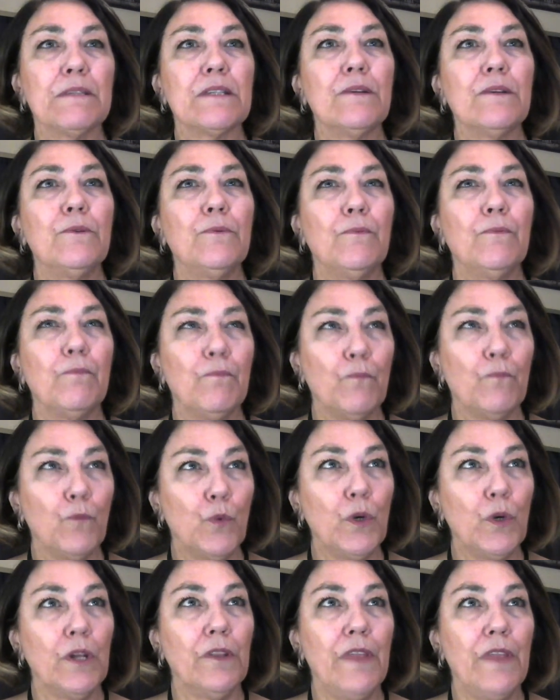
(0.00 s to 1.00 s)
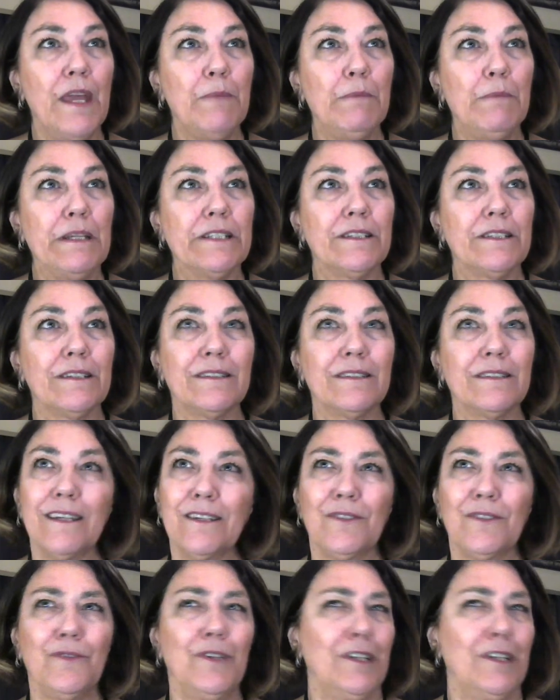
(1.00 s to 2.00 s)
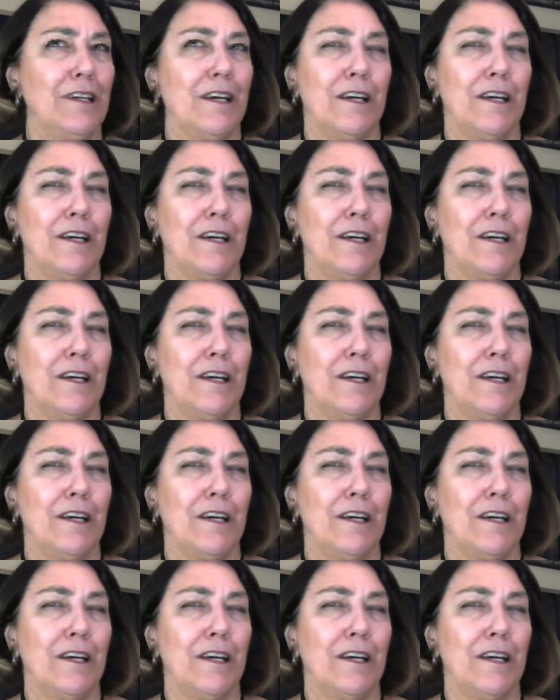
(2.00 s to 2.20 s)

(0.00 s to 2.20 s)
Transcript: So will they be successful?